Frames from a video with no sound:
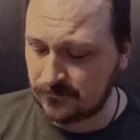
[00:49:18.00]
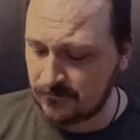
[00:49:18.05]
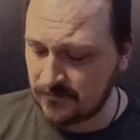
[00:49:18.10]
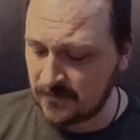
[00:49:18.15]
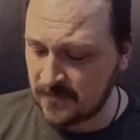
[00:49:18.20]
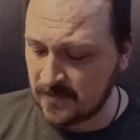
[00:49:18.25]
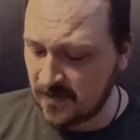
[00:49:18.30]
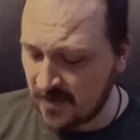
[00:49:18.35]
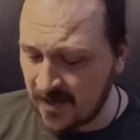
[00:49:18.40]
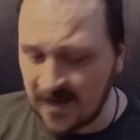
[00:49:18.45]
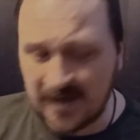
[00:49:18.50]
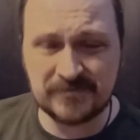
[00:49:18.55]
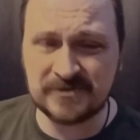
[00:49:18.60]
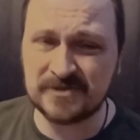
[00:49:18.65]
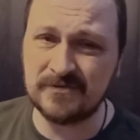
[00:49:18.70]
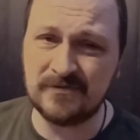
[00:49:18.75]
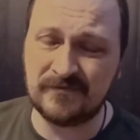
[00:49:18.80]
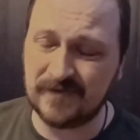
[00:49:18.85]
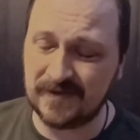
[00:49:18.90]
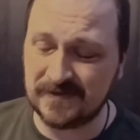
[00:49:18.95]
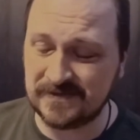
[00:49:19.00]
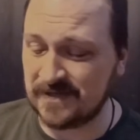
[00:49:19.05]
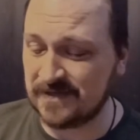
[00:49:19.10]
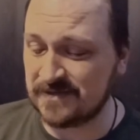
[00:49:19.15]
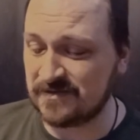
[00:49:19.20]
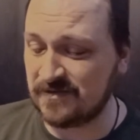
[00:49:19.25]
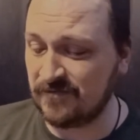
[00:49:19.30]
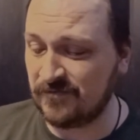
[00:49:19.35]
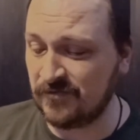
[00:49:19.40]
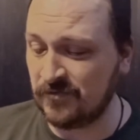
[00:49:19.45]
Absolutely
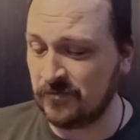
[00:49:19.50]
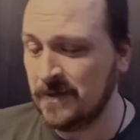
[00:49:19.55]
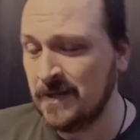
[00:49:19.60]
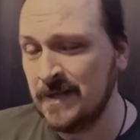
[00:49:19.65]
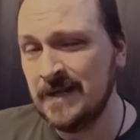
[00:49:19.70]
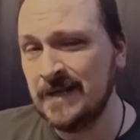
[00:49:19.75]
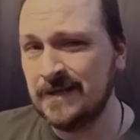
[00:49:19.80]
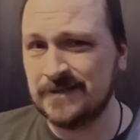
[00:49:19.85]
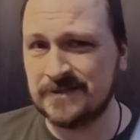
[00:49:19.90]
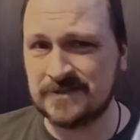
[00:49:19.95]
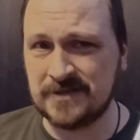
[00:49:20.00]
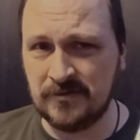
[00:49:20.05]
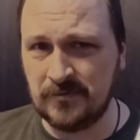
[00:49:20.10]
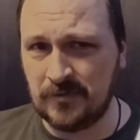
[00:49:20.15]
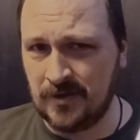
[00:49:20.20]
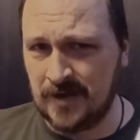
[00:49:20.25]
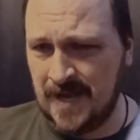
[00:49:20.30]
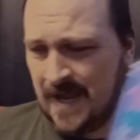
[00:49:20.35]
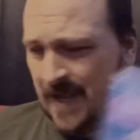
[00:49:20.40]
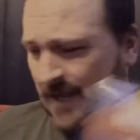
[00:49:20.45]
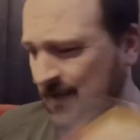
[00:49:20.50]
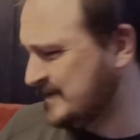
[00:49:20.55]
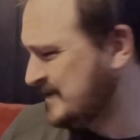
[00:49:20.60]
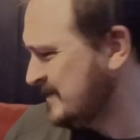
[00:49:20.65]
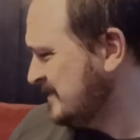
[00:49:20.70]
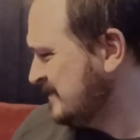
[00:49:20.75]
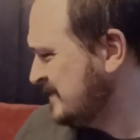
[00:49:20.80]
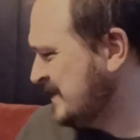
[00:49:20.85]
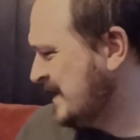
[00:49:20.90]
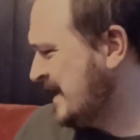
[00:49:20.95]
fantastic film. So I had
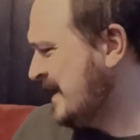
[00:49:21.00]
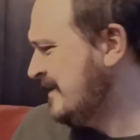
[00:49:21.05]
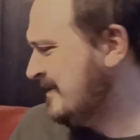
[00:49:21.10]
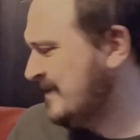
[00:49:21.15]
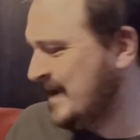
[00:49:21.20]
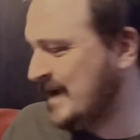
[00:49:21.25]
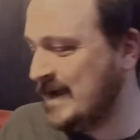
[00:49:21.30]
to get that.